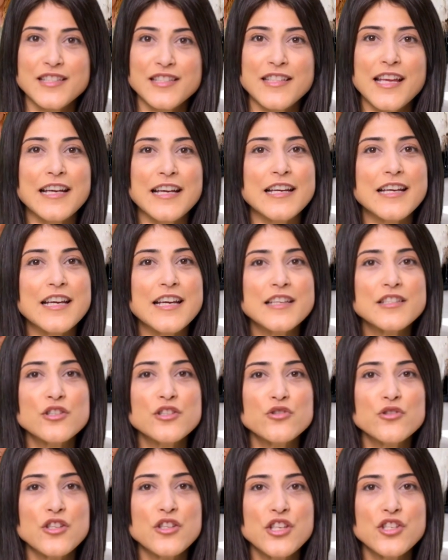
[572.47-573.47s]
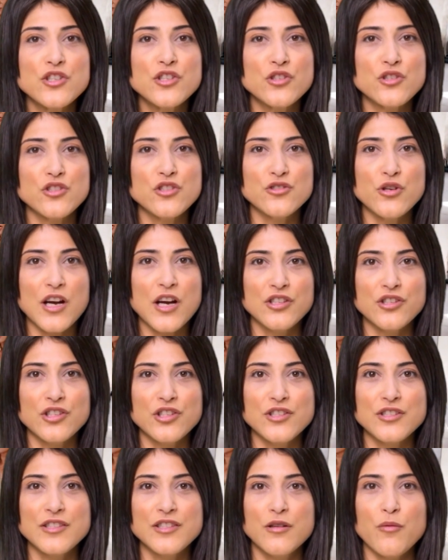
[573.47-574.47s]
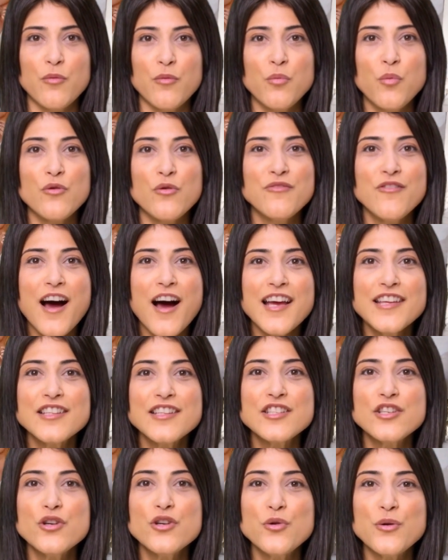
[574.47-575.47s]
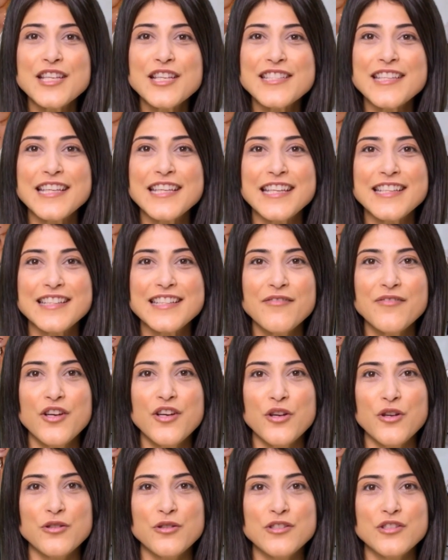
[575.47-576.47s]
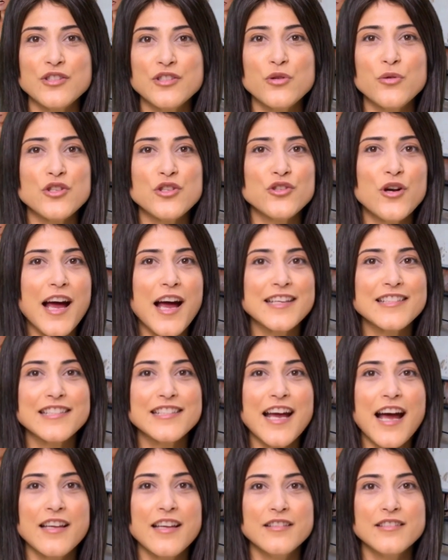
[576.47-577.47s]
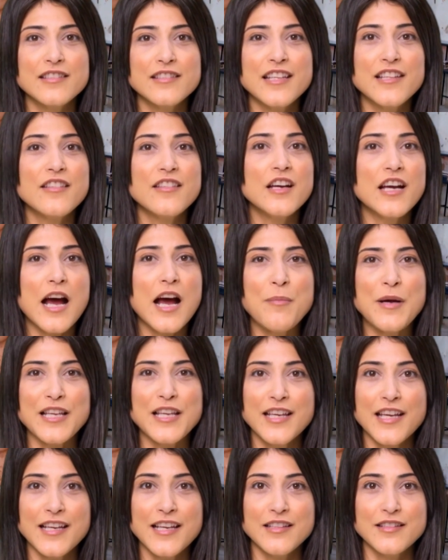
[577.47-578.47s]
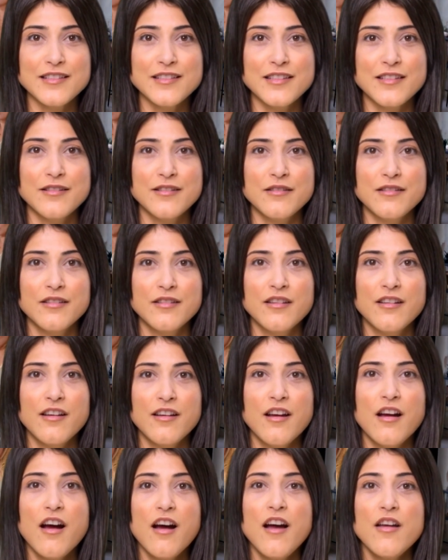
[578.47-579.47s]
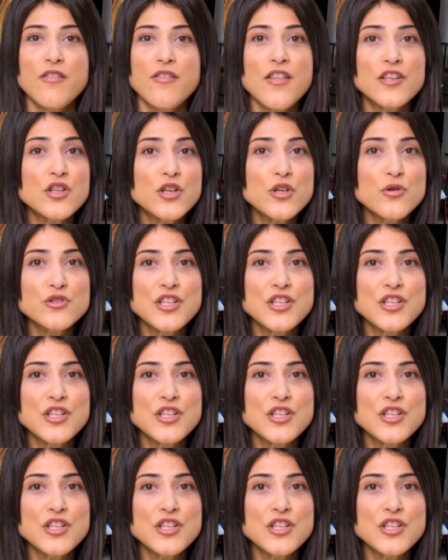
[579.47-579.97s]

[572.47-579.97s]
that cling to traditional structures will find it increasingly difficult to attract talent in the coming years. The new